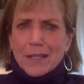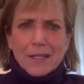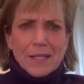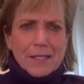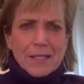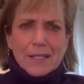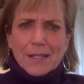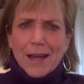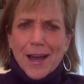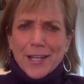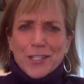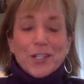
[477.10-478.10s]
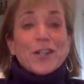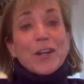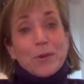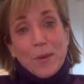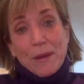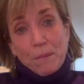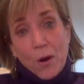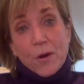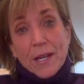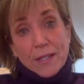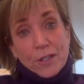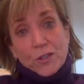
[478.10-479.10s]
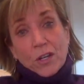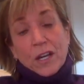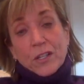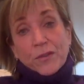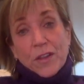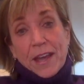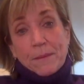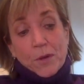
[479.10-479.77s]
this is not good. We've broken their trust for that